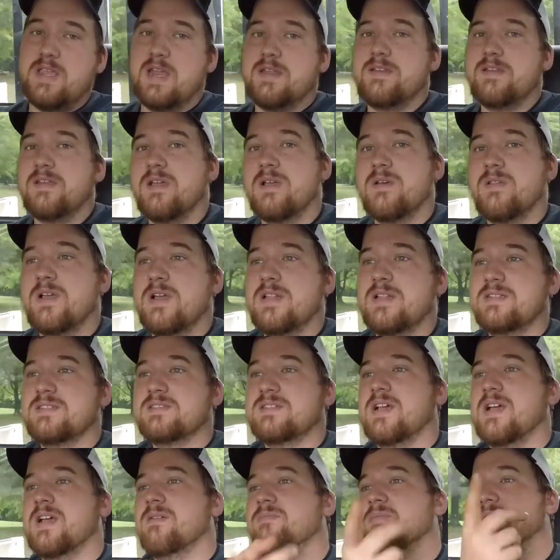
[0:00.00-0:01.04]
have to go to the other
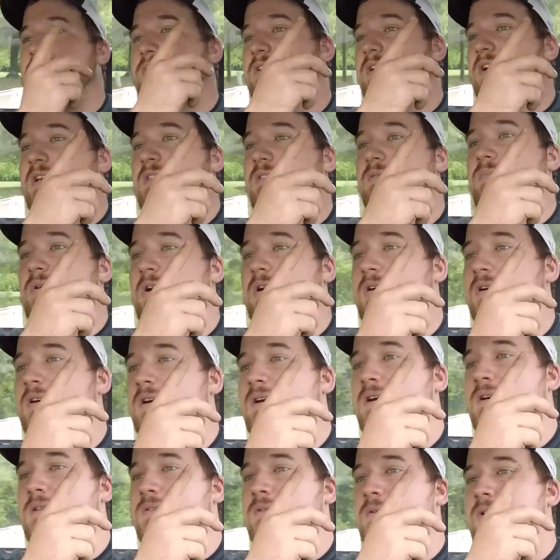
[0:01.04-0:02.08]
side, build the other bar
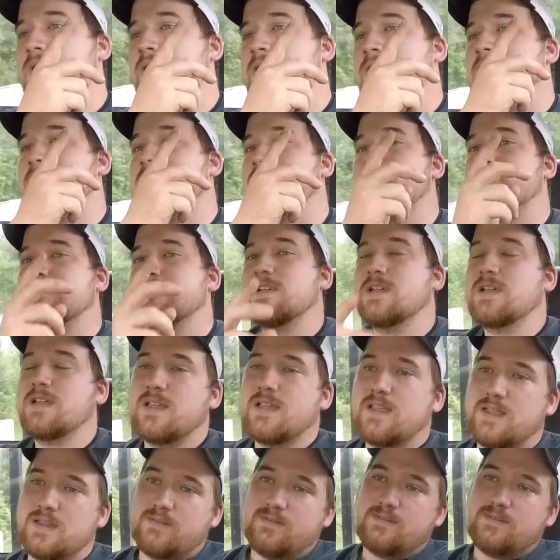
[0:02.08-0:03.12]
all the way up,
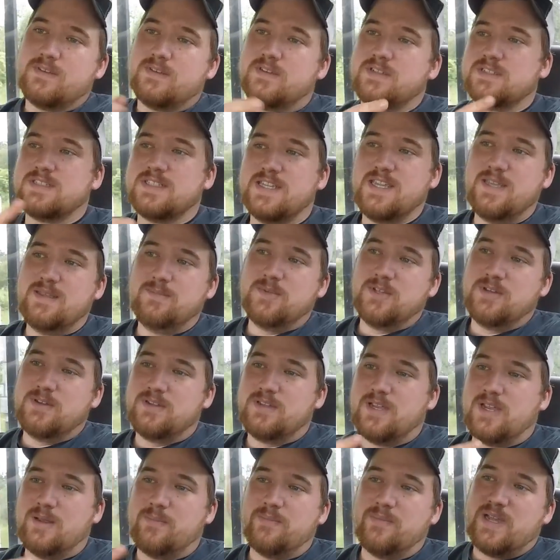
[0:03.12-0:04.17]
and just keep
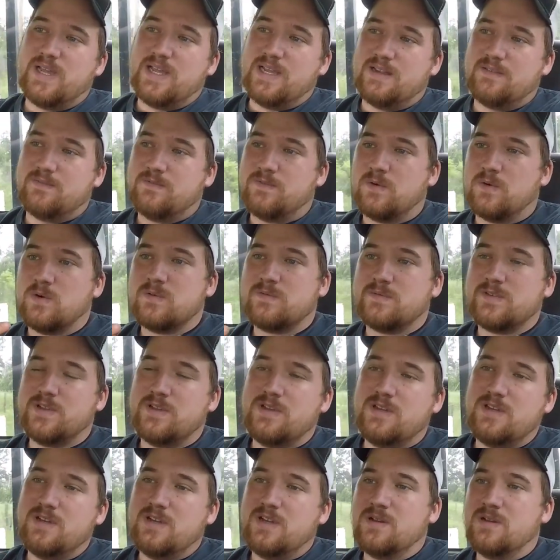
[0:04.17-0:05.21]
doing that back and forth
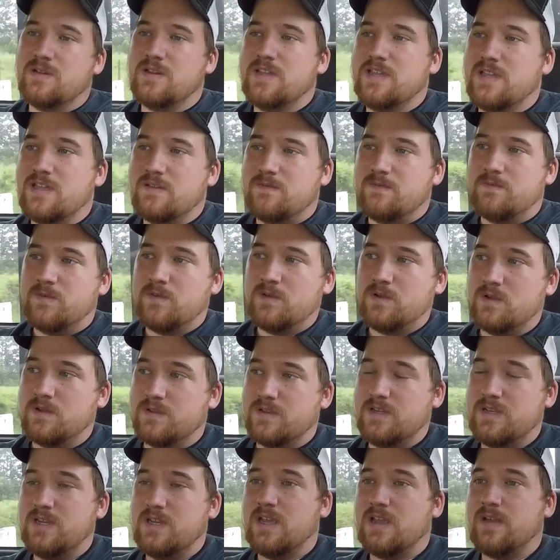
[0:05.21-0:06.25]
till you nearly get full,
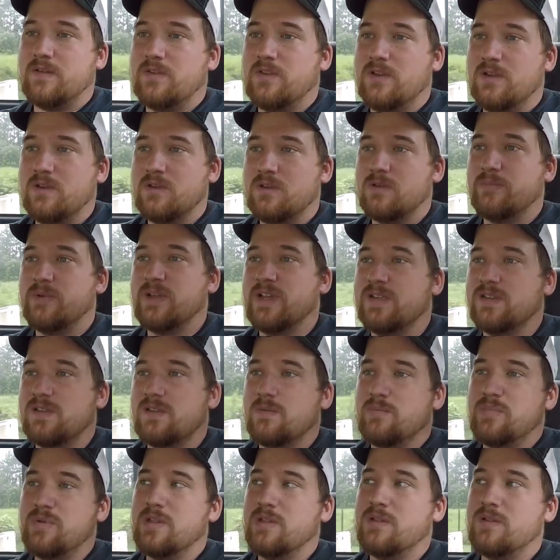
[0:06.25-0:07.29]
and then you have to do your
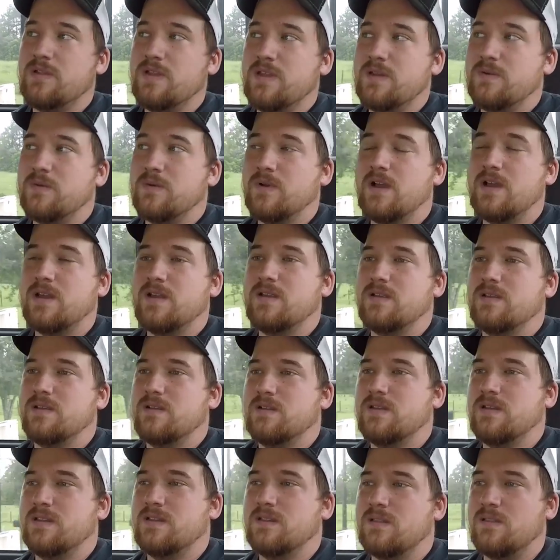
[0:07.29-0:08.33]
best ability right
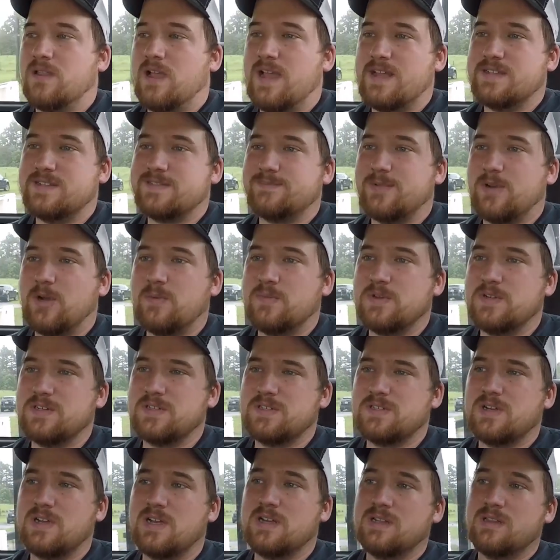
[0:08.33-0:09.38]
at the last moment
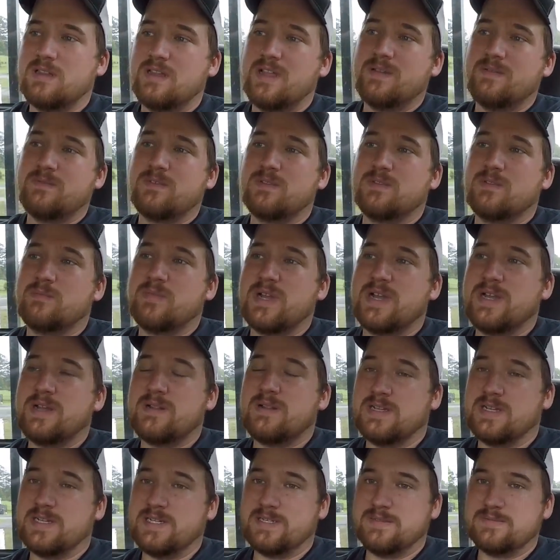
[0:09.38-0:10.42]
to try to level the
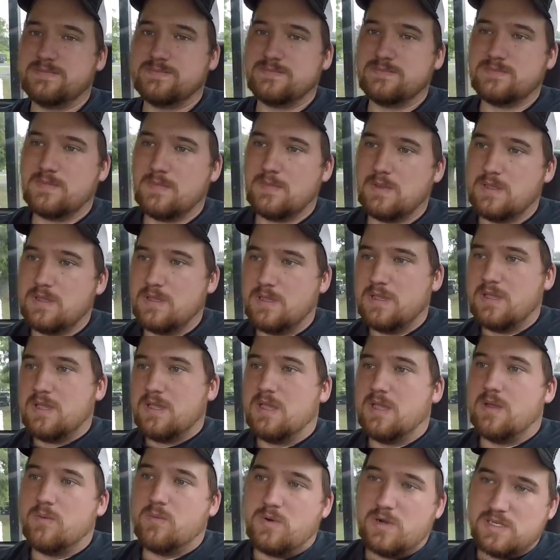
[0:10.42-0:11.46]
bale out.
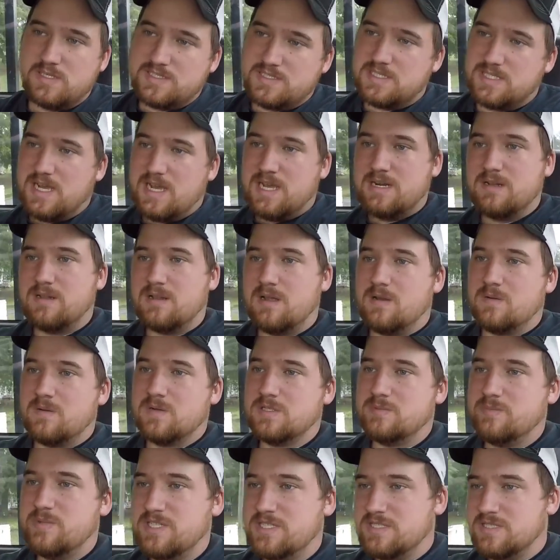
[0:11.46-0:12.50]
And one side will
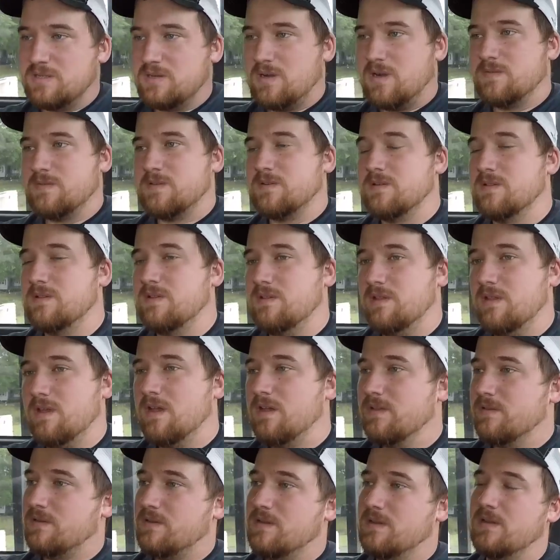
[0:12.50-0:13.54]
always be softer than the
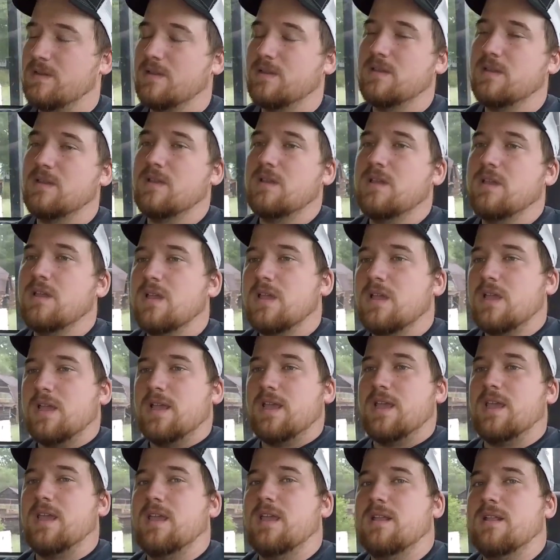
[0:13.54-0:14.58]
other.
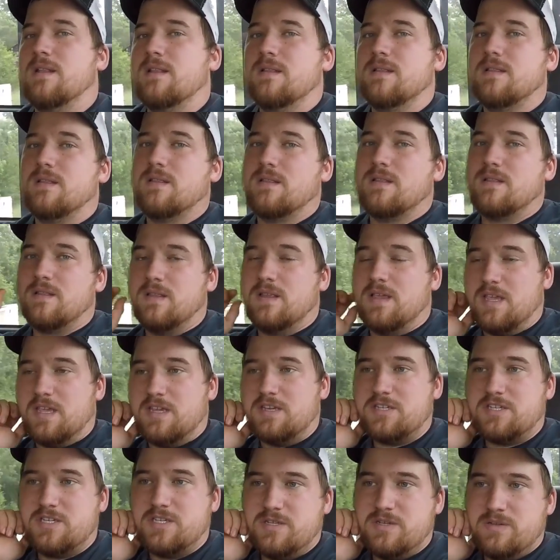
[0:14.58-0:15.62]
And the
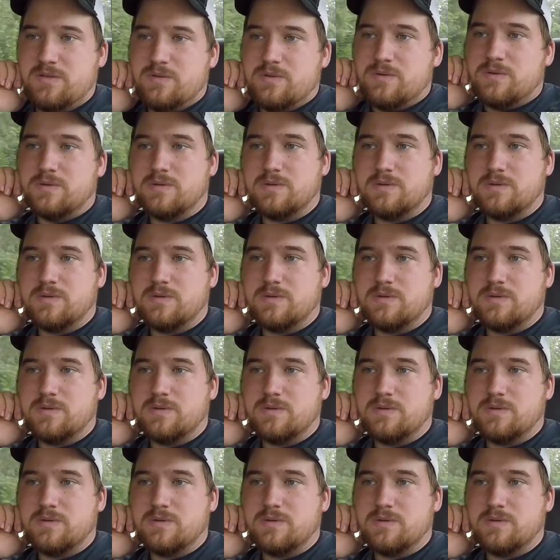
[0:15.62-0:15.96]
issue